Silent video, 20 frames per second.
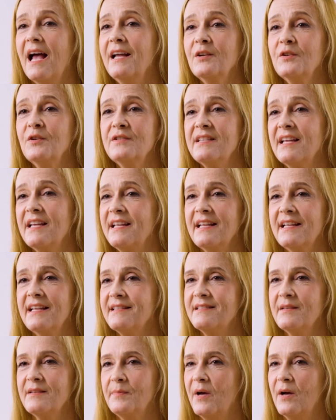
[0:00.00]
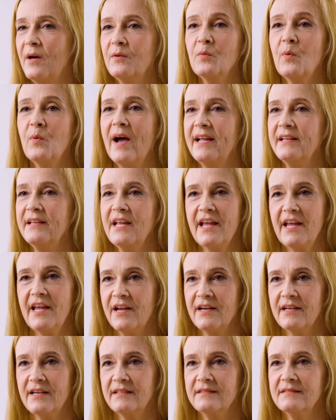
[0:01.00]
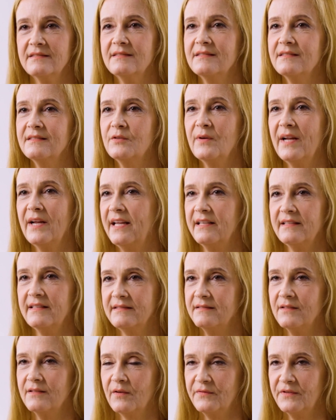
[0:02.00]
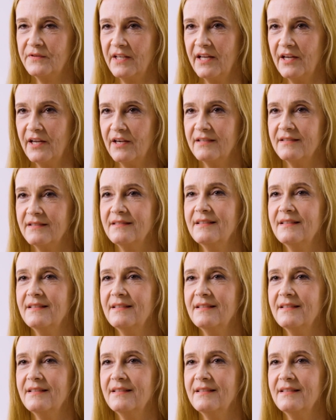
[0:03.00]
I could say that it's about white hair, graying of the hair,